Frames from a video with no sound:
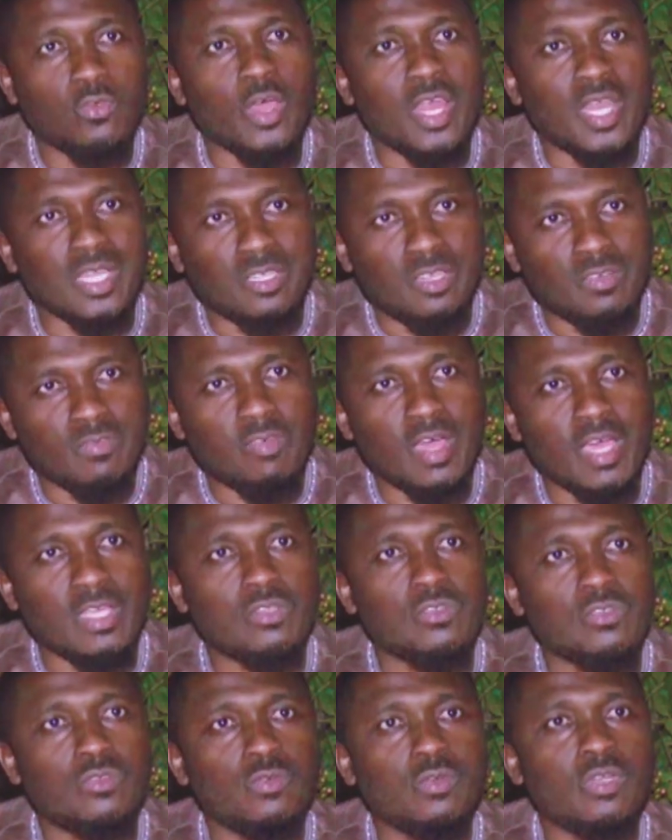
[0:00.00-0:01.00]

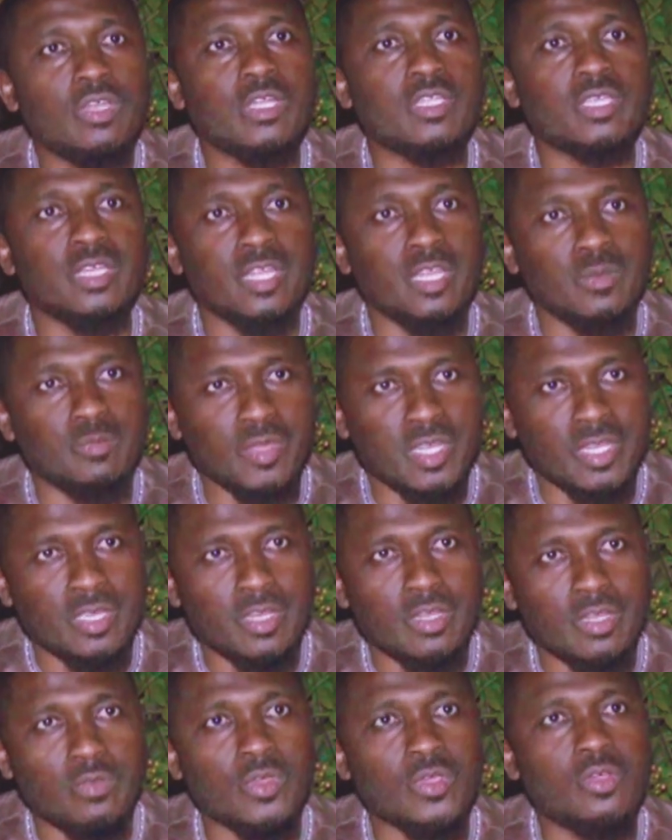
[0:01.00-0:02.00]
electrified through that green mini
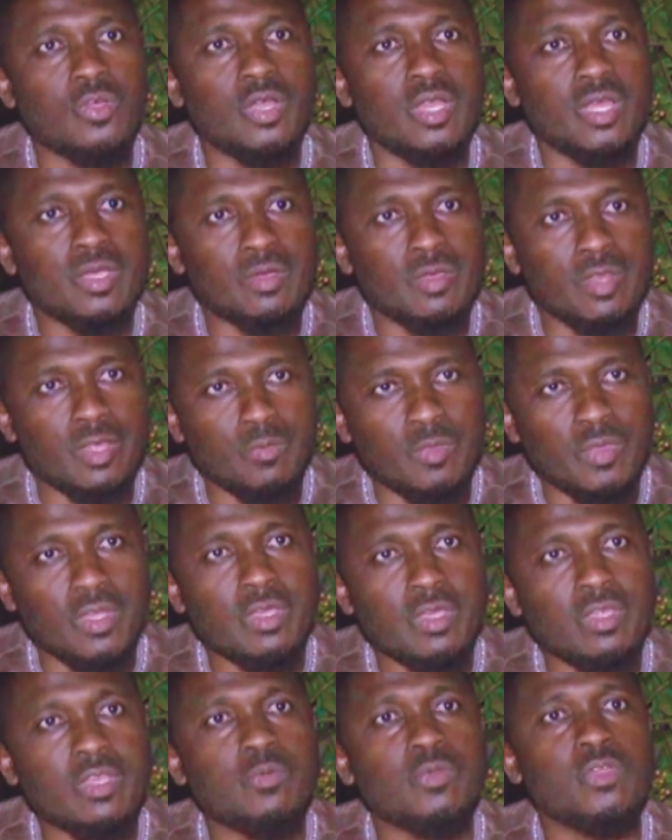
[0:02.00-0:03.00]
grid. We call them green mini
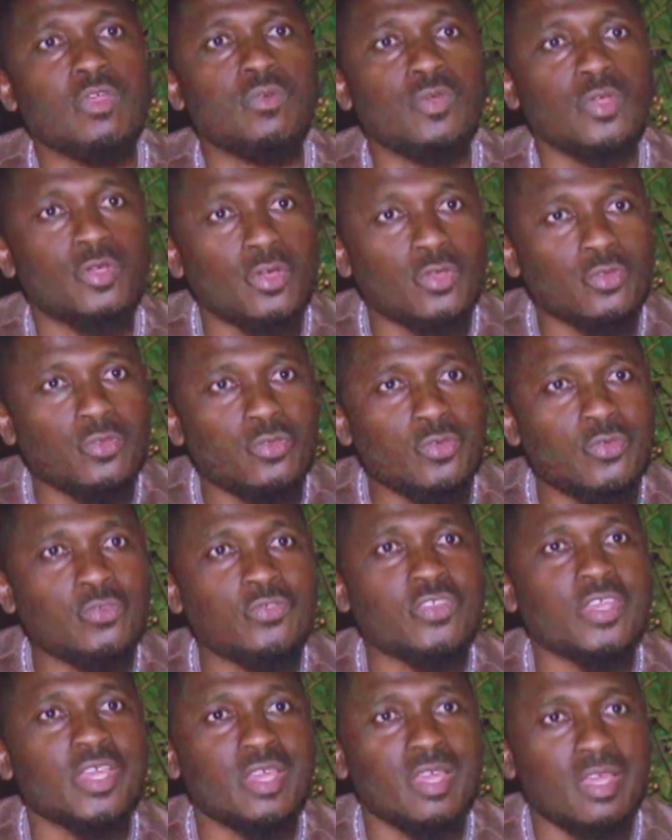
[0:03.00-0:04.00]
grid because we're going to use
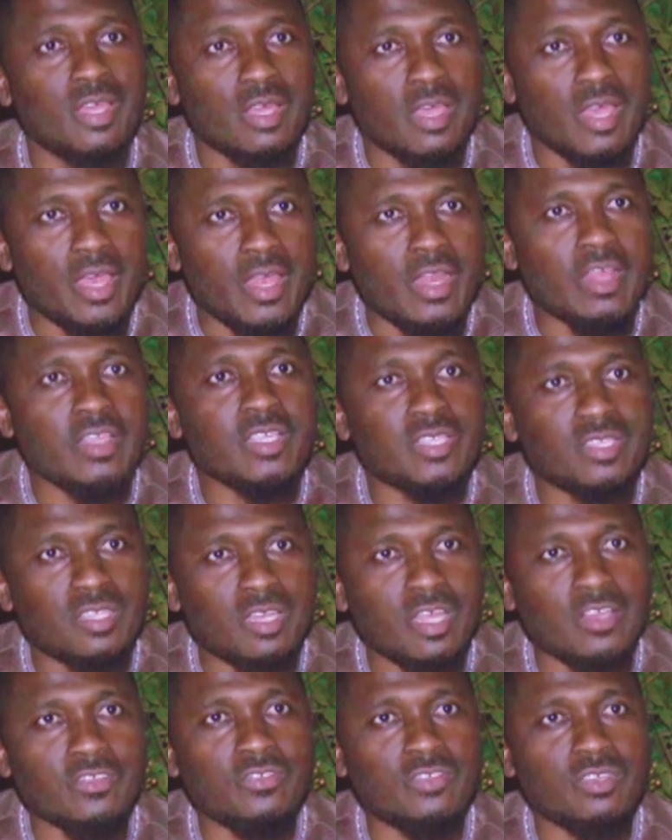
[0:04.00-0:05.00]

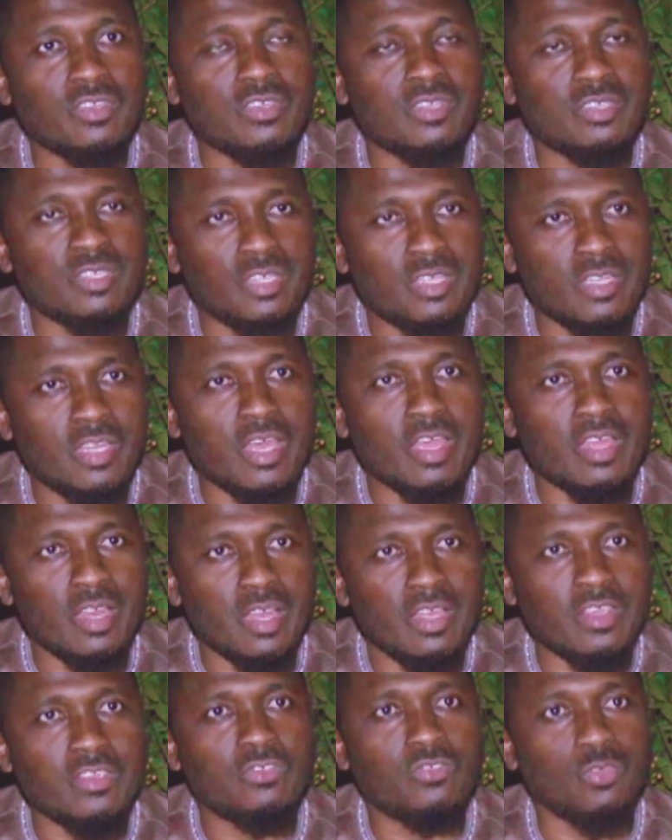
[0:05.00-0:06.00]
greener
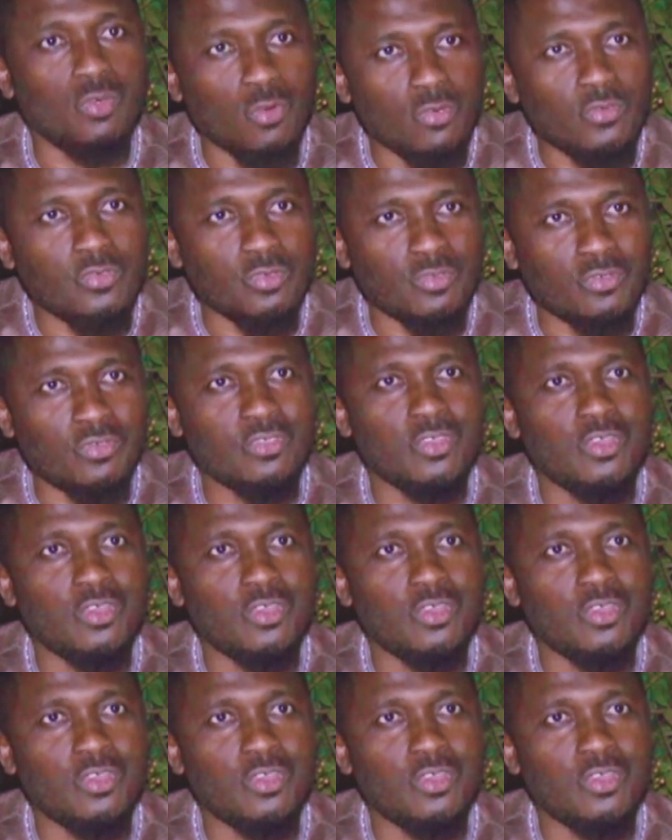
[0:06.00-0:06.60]
energy solutions.